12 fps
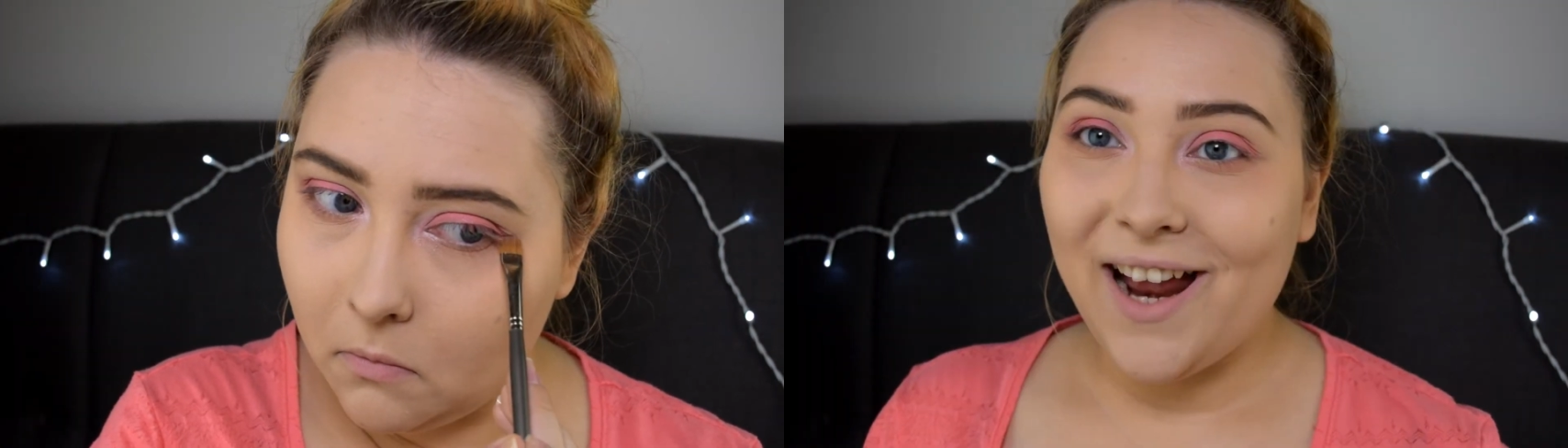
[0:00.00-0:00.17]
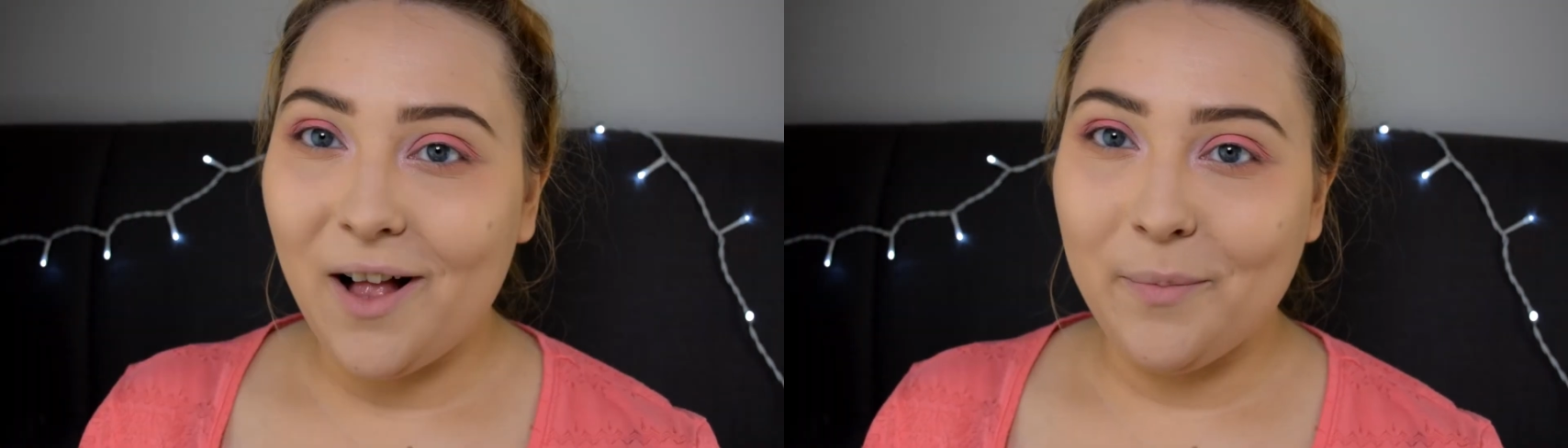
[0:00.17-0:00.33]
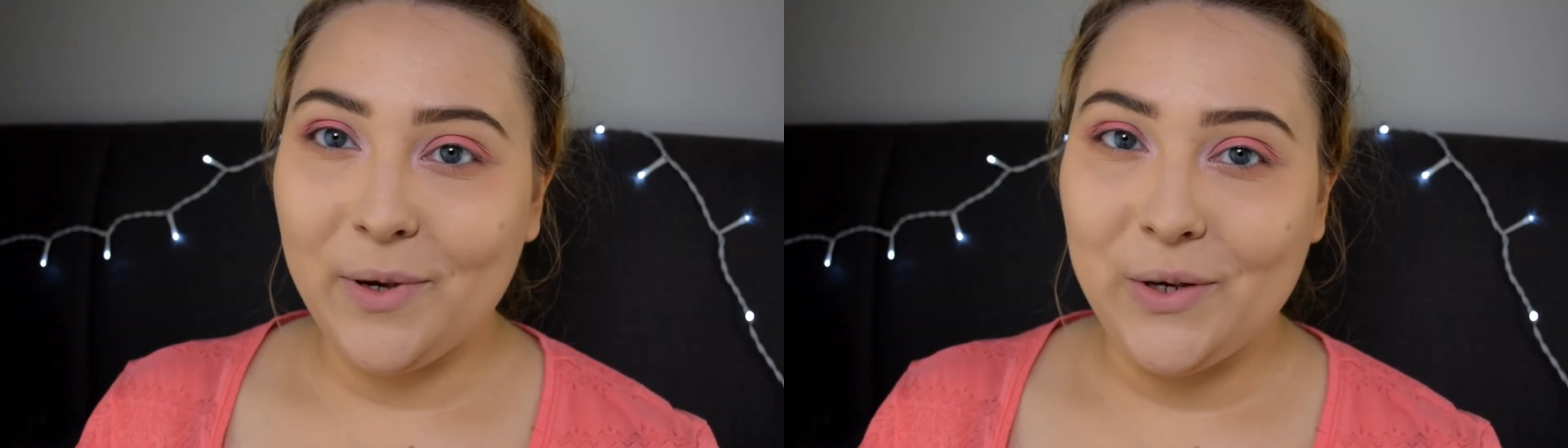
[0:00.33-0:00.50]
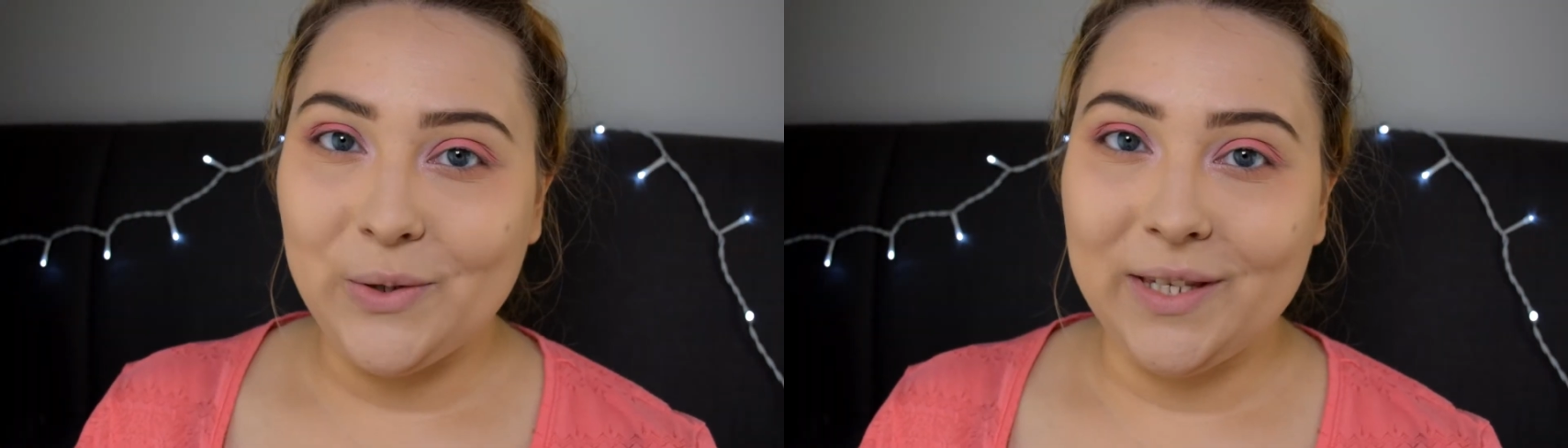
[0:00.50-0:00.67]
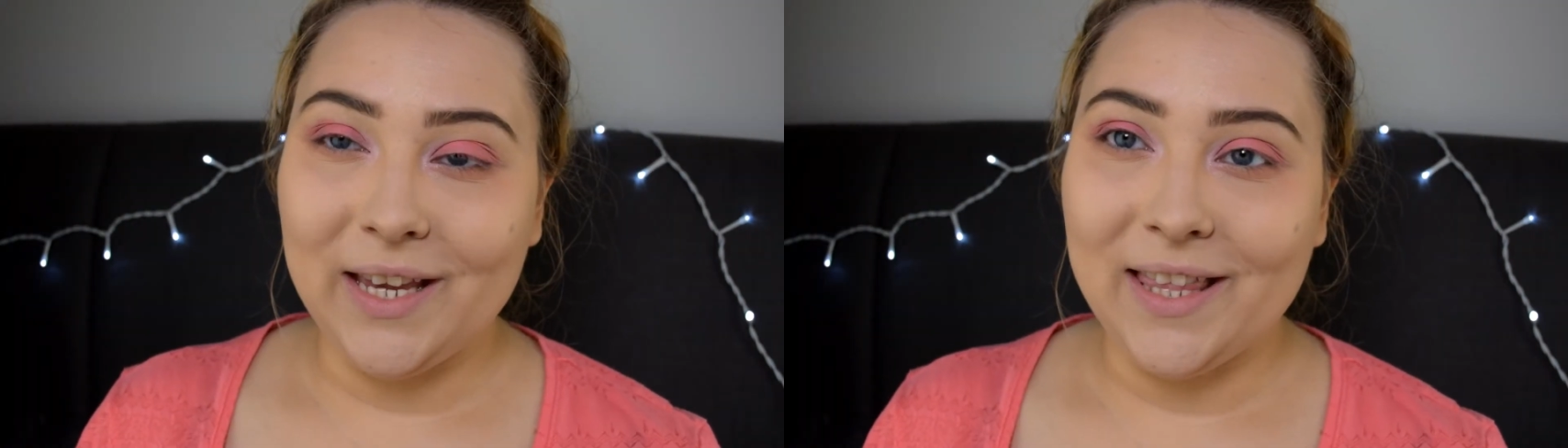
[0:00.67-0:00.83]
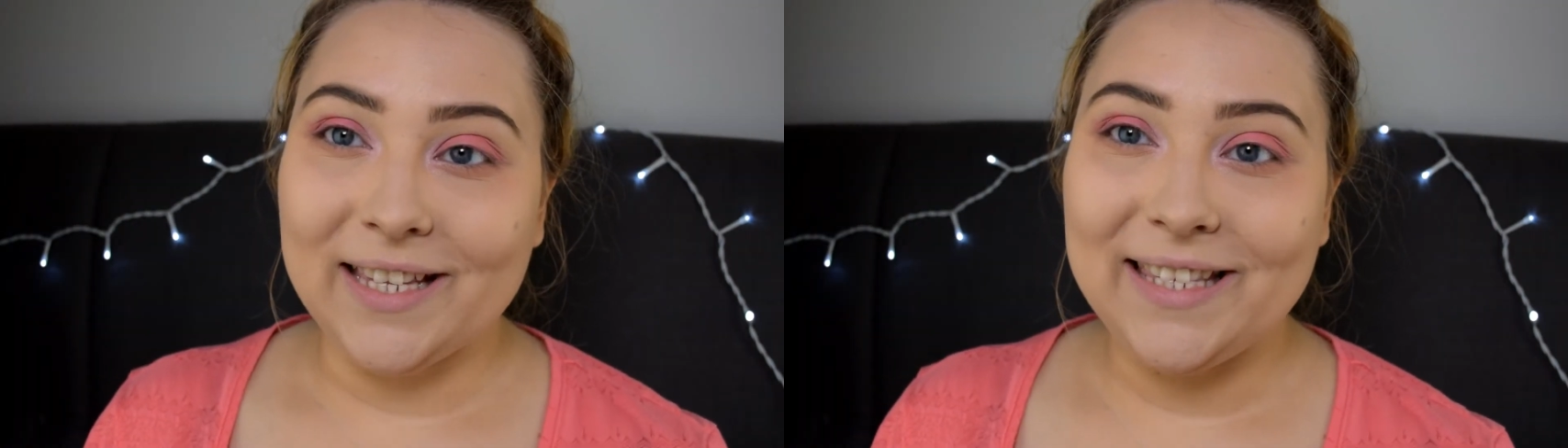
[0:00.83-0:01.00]
I'll be
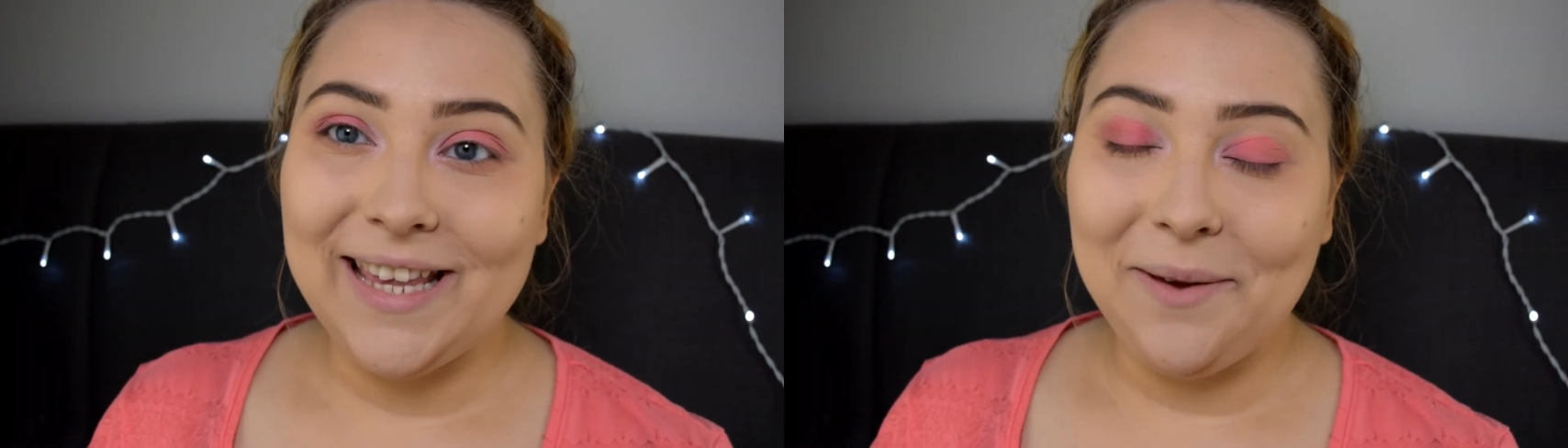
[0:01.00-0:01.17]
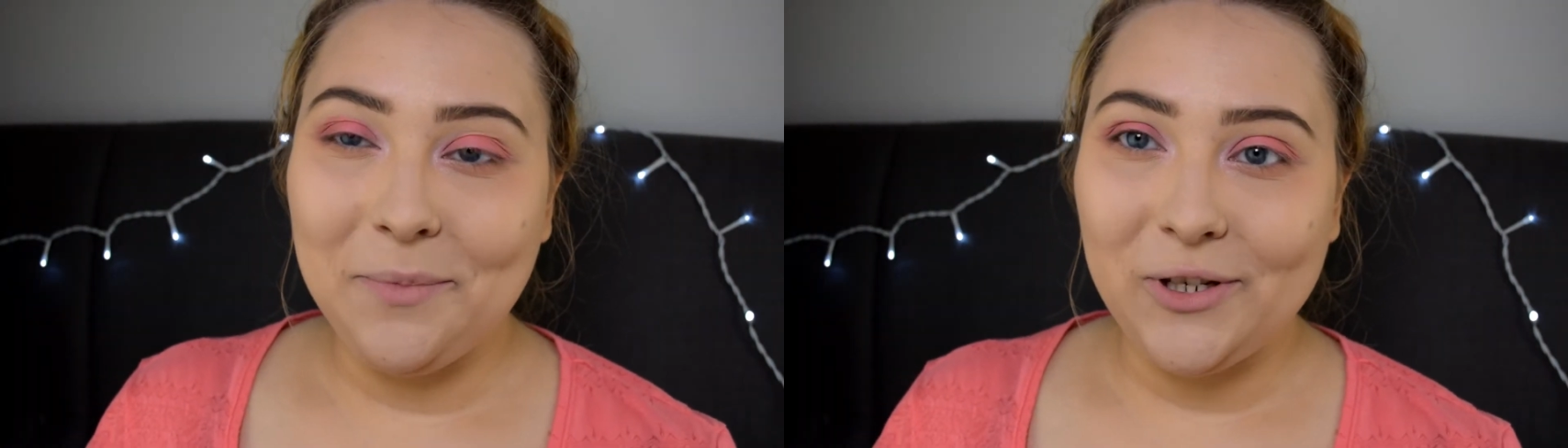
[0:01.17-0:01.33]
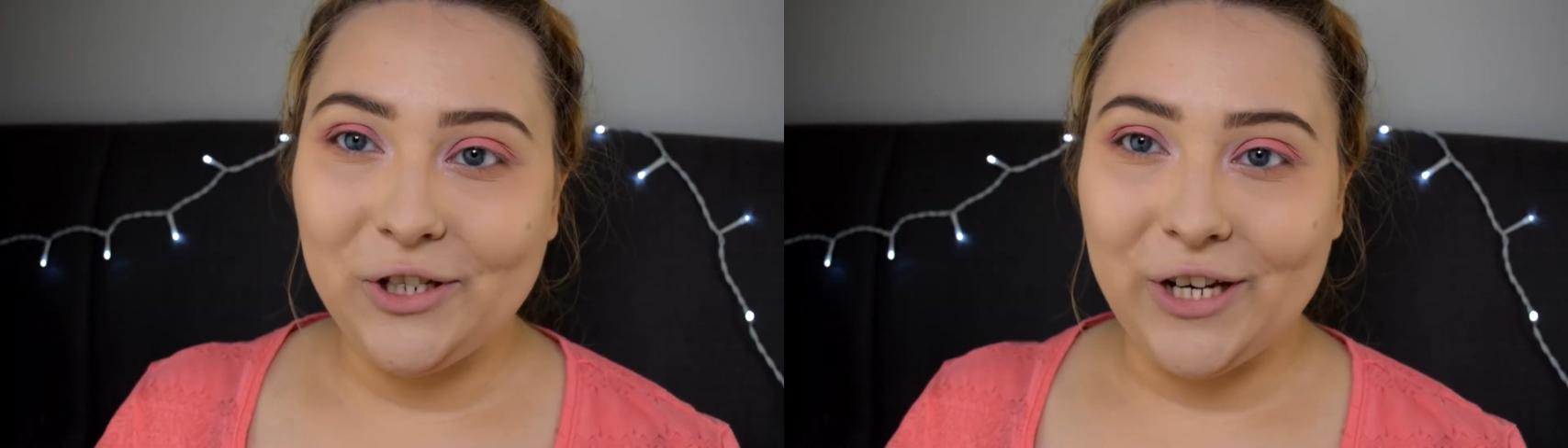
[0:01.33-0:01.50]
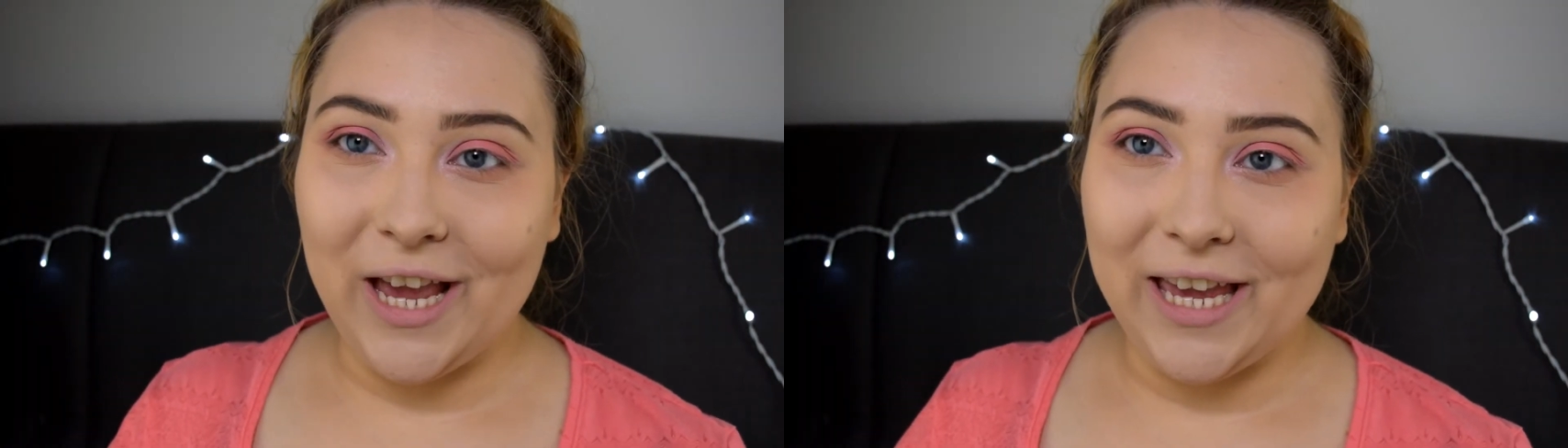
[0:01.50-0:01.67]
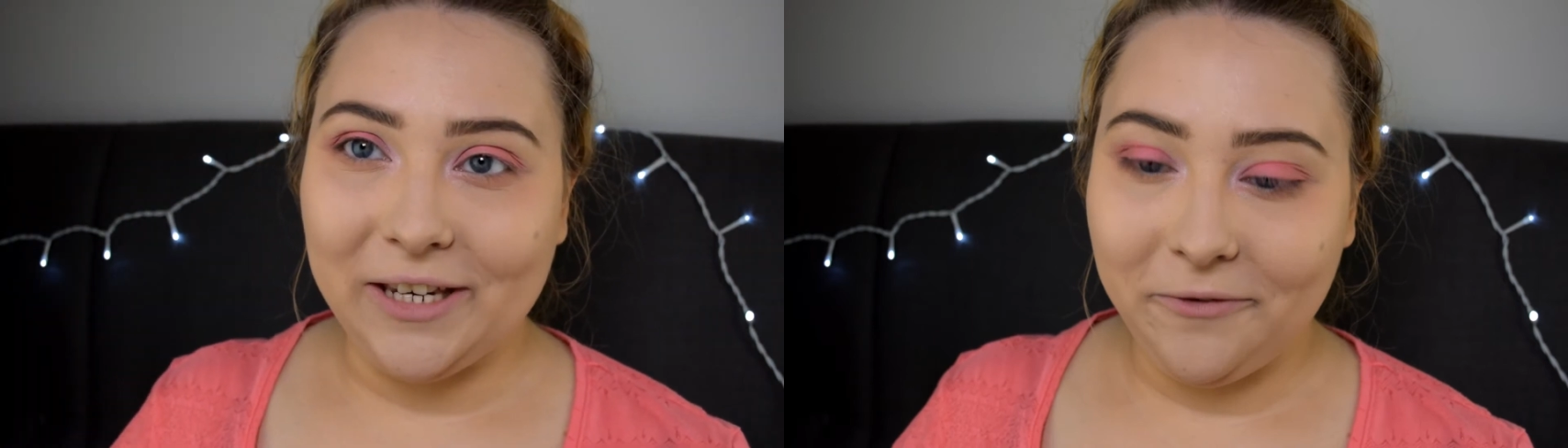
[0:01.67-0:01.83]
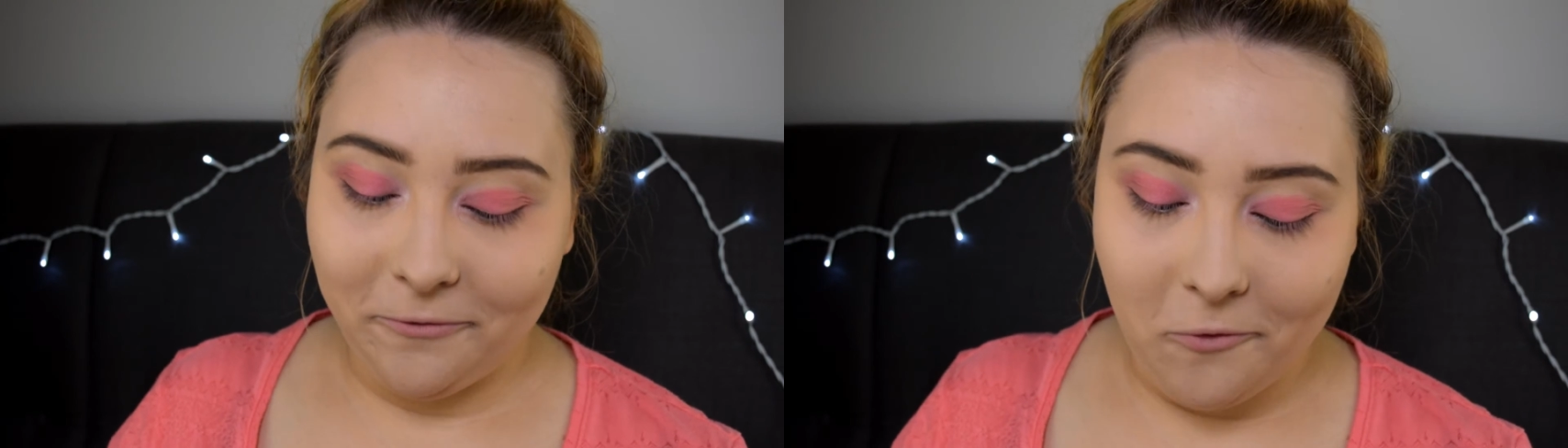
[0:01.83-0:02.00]
using the same
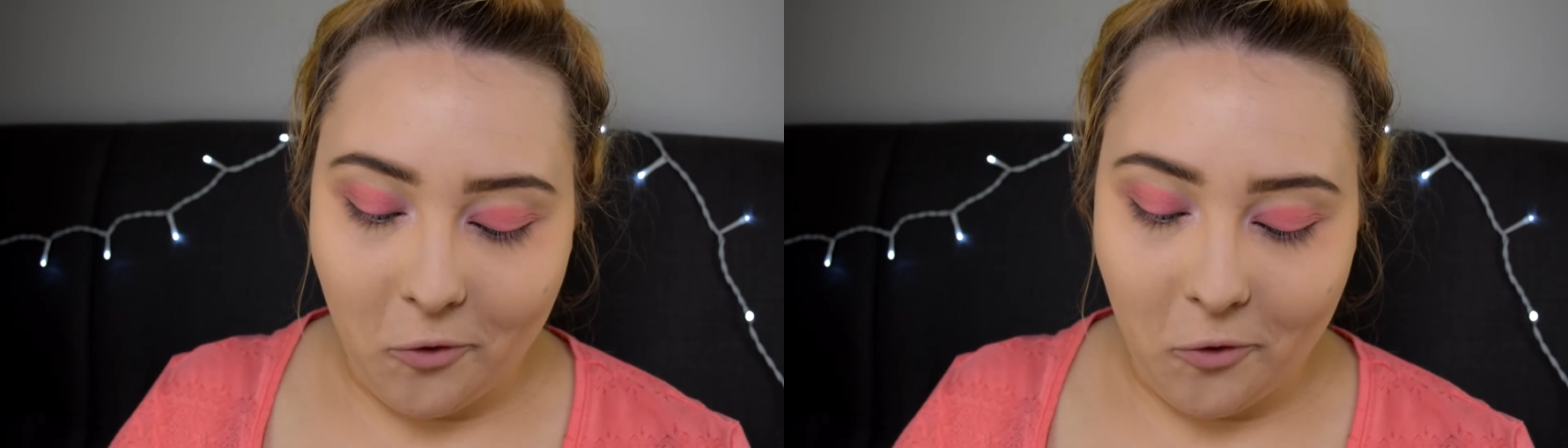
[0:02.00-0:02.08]
shade